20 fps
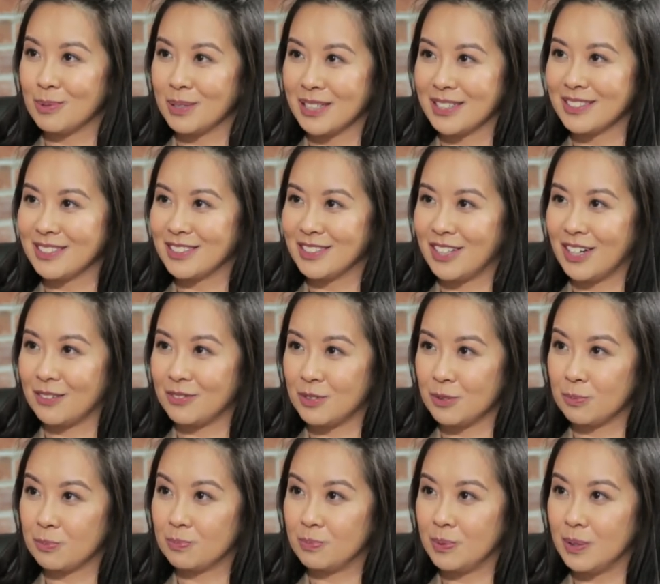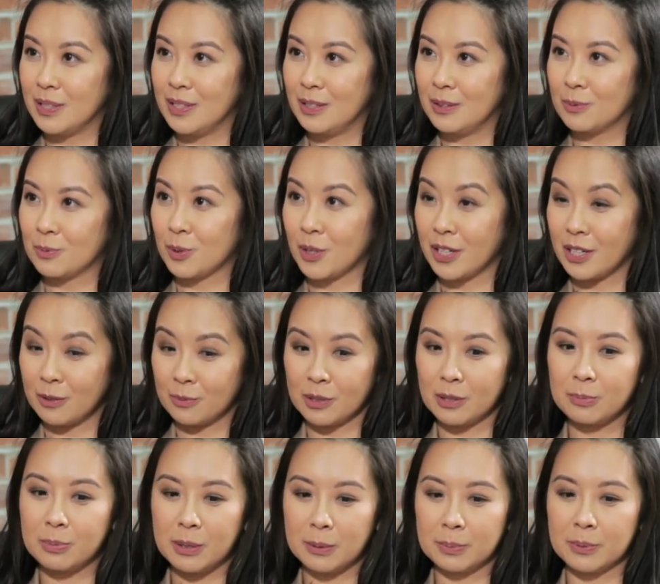because you have to be working
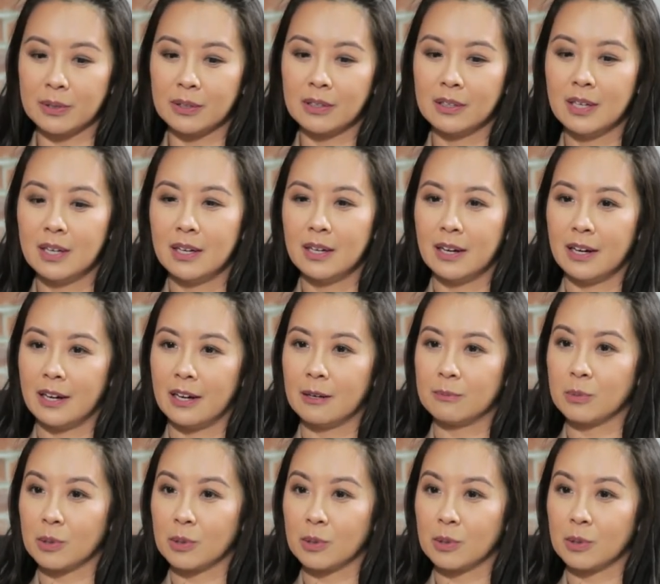with people uh,